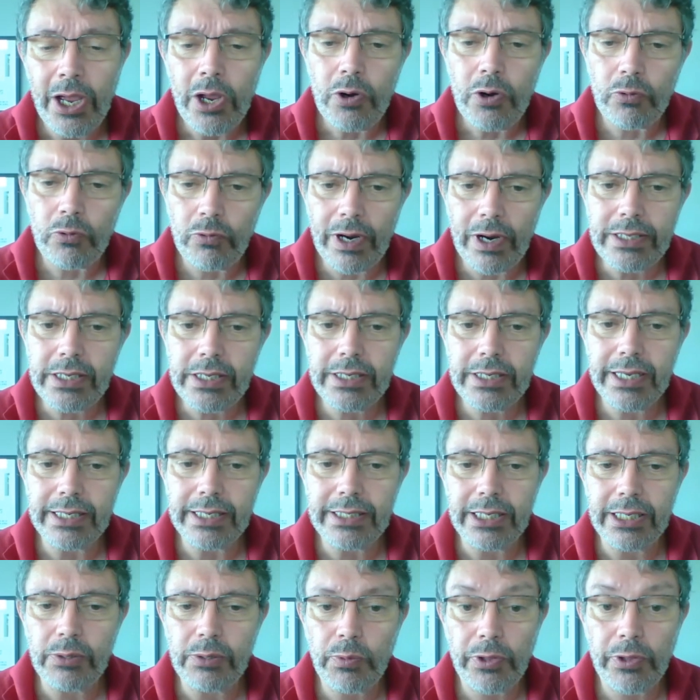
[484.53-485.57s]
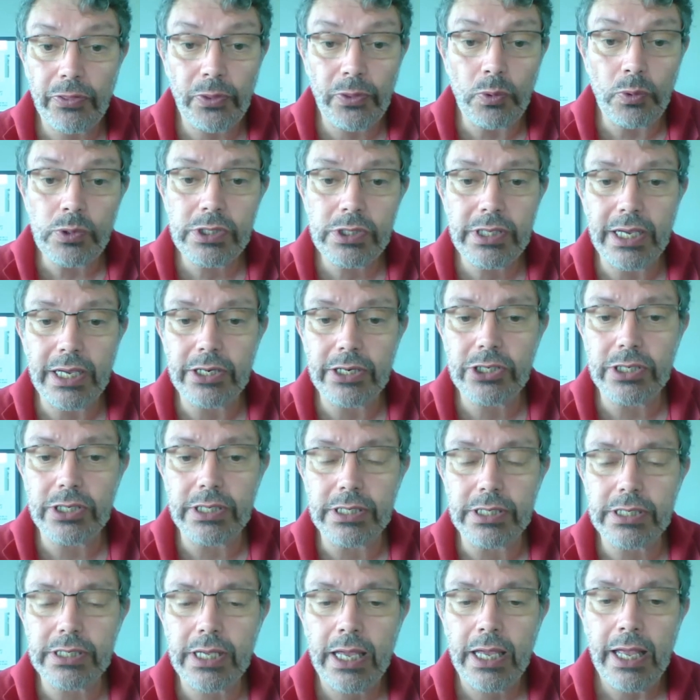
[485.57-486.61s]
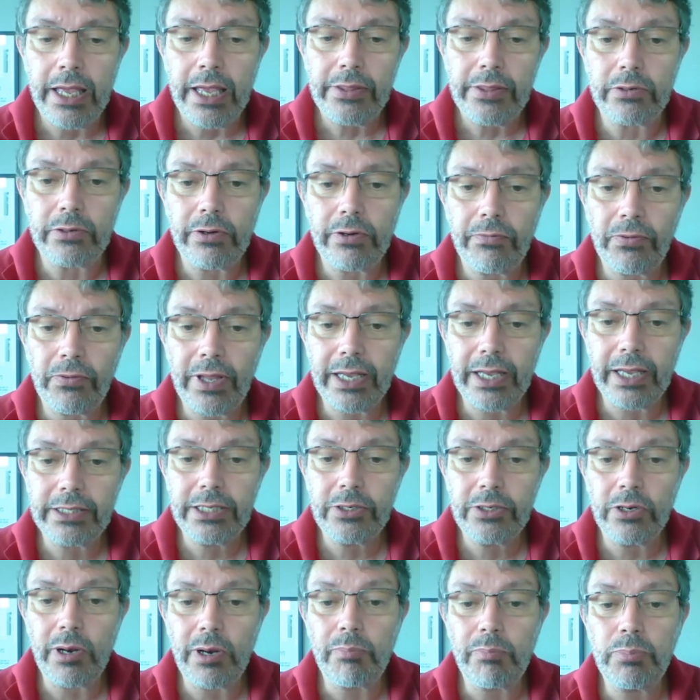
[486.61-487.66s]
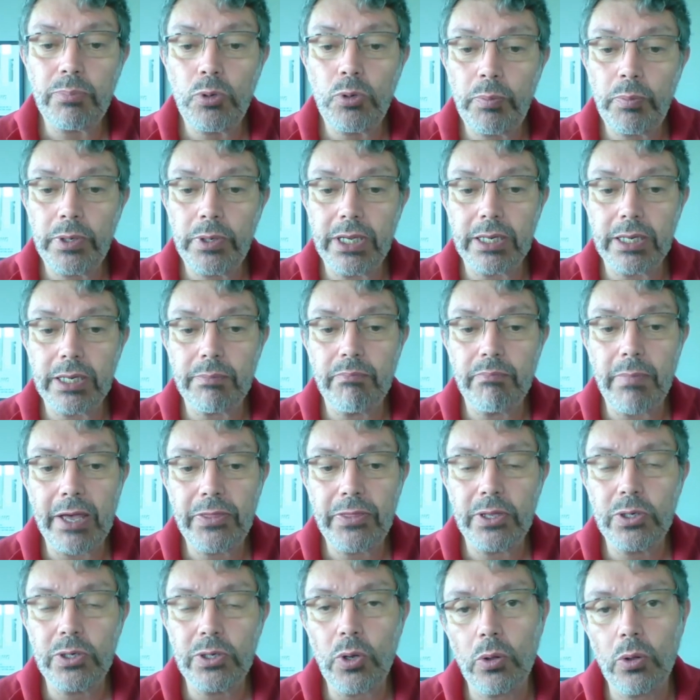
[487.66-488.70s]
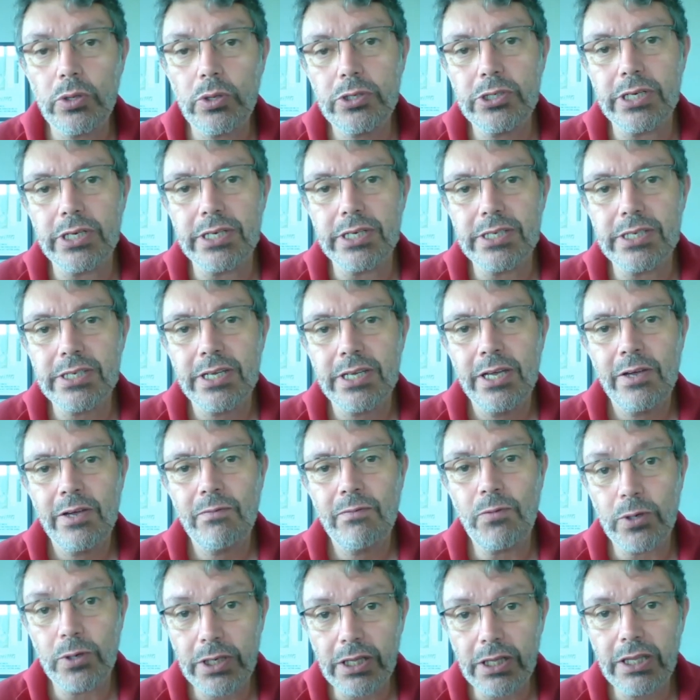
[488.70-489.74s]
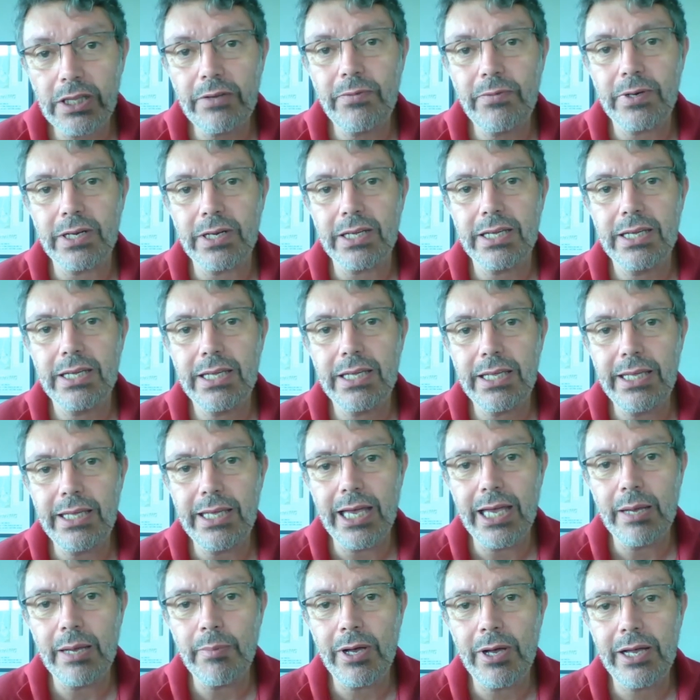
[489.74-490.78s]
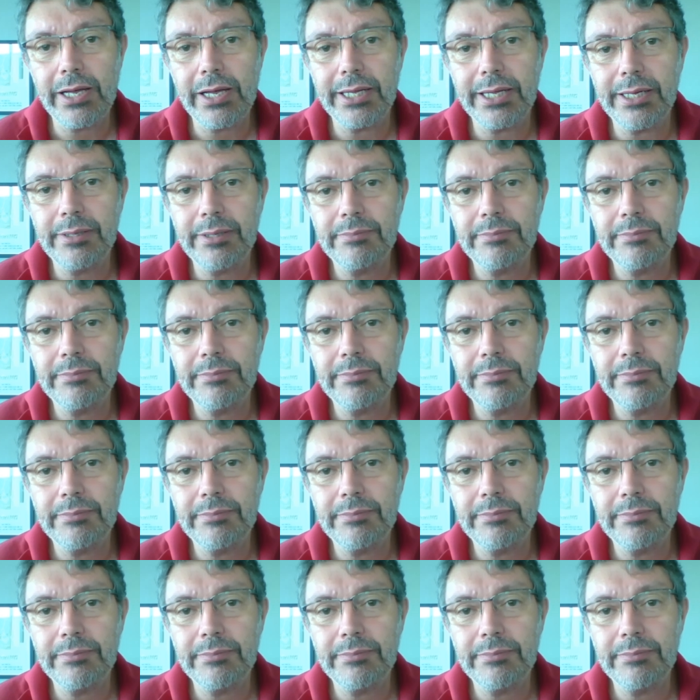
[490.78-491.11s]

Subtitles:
resonated with those sessions that reflected on appropriate methodologies for delivering EMI.